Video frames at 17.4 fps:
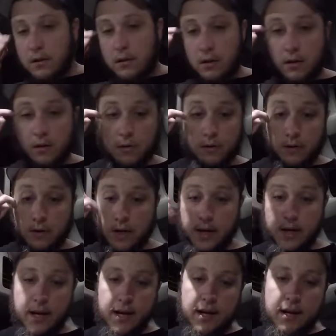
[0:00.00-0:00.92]

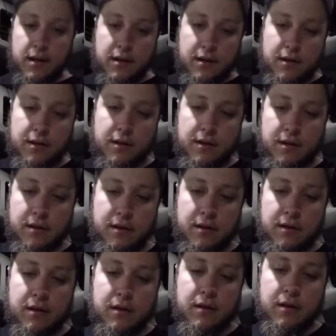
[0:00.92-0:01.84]
Alright.
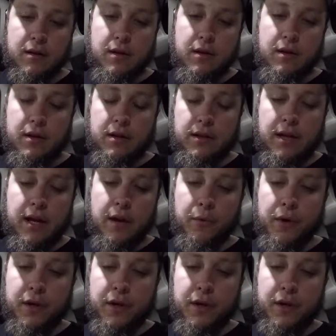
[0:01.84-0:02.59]
Now